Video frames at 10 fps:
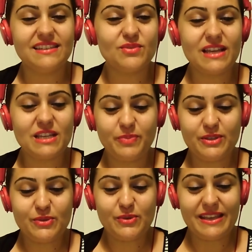when I
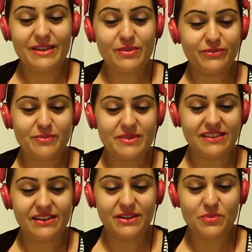speak to anyone from
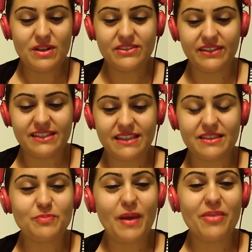Sterling Wilson is that
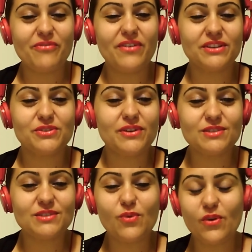despite the fact you
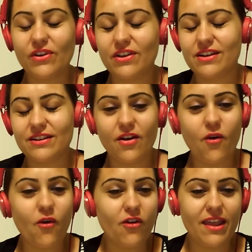guys work
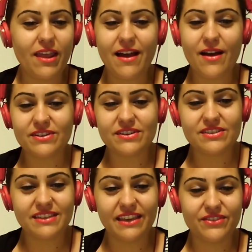all
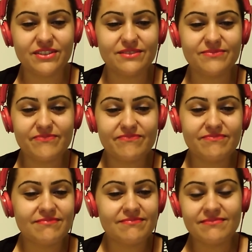hours given,
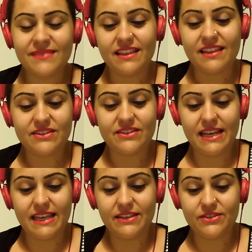
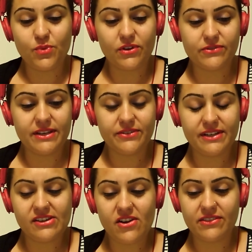really, you work really,
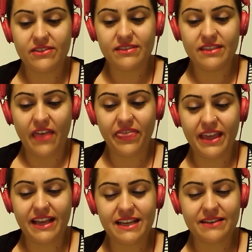really hard. I
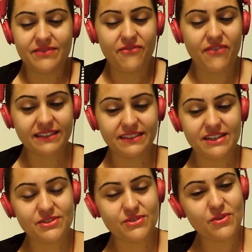think the fact that
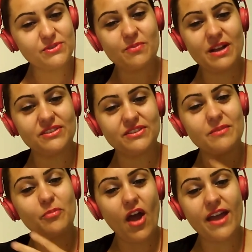it's growing so much and the
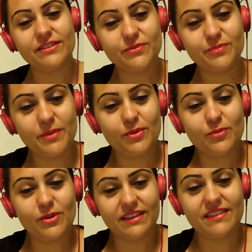pride of people
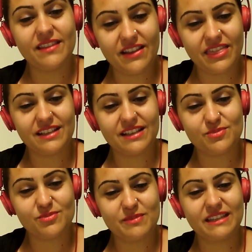working there, I think
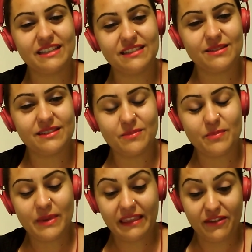was making the
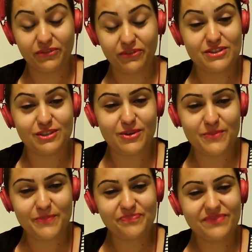big difference.
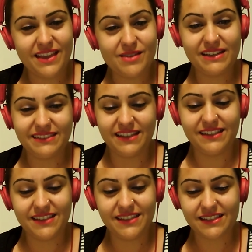So
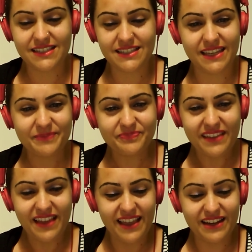maintaining that is key.
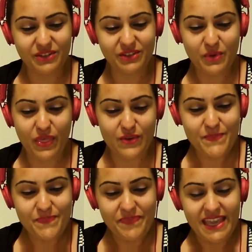I agree with
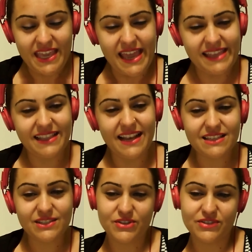you. And the
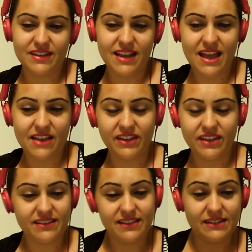last question that I have
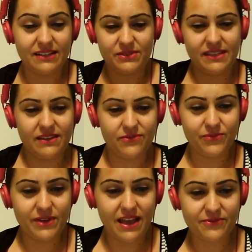here, and then let's see if
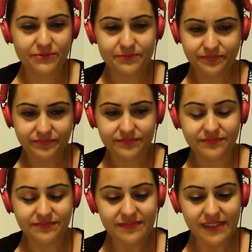we have,
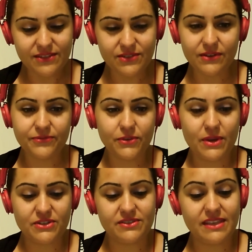a few
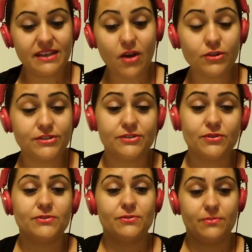questions that it's
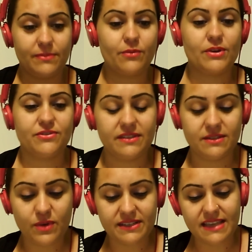also a question that
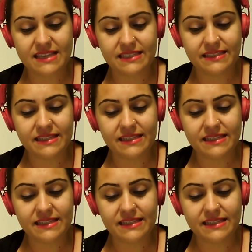someone has asked.